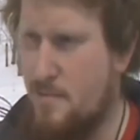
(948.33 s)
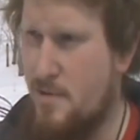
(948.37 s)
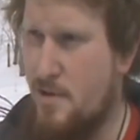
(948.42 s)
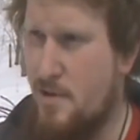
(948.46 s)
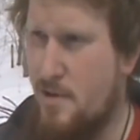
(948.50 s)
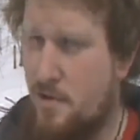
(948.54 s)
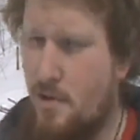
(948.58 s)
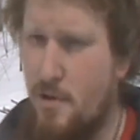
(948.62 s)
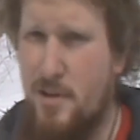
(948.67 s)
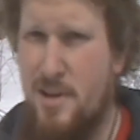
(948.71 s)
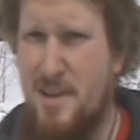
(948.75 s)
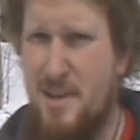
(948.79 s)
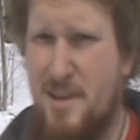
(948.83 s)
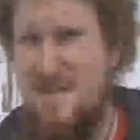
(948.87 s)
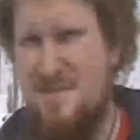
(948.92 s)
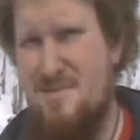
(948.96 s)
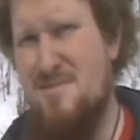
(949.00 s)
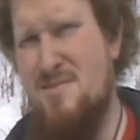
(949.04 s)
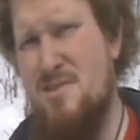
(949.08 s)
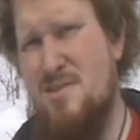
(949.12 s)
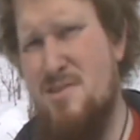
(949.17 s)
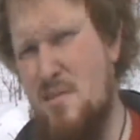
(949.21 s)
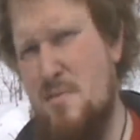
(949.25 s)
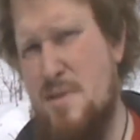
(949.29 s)
to look and
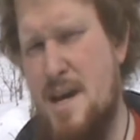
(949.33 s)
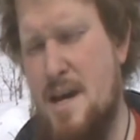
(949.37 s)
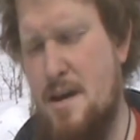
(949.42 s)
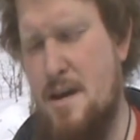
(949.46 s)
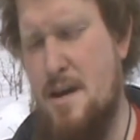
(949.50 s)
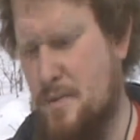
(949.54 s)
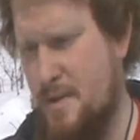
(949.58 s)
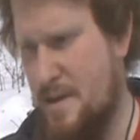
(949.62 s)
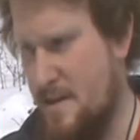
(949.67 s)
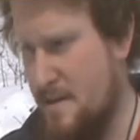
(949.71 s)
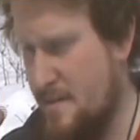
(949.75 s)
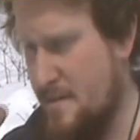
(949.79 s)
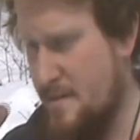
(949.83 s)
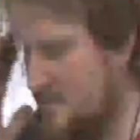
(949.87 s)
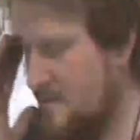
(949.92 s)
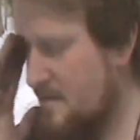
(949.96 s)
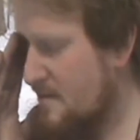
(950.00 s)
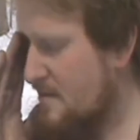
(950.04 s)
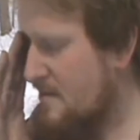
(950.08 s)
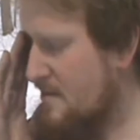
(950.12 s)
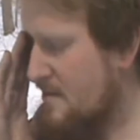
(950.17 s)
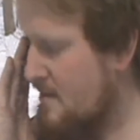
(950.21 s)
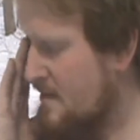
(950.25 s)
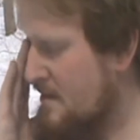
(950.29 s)
go that way.
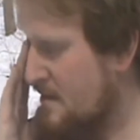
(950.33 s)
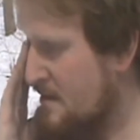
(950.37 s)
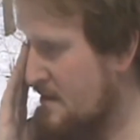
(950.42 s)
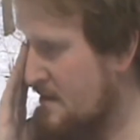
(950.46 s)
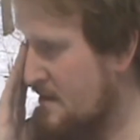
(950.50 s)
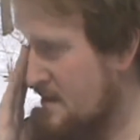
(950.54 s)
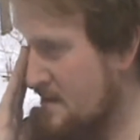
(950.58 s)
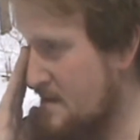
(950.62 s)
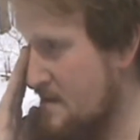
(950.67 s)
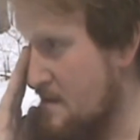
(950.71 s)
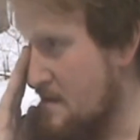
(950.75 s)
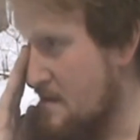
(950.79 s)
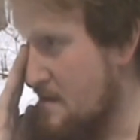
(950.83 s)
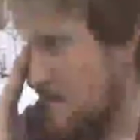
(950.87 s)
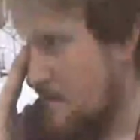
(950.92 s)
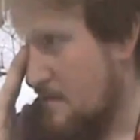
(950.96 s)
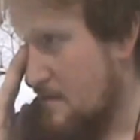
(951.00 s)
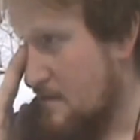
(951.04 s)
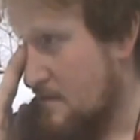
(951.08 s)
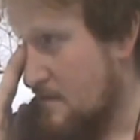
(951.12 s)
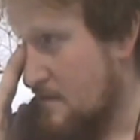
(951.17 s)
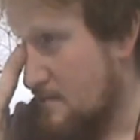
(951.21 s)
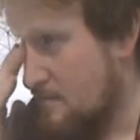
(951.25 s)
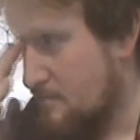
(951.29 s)

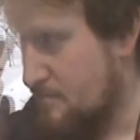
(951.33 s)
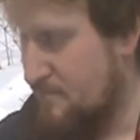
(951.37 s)
I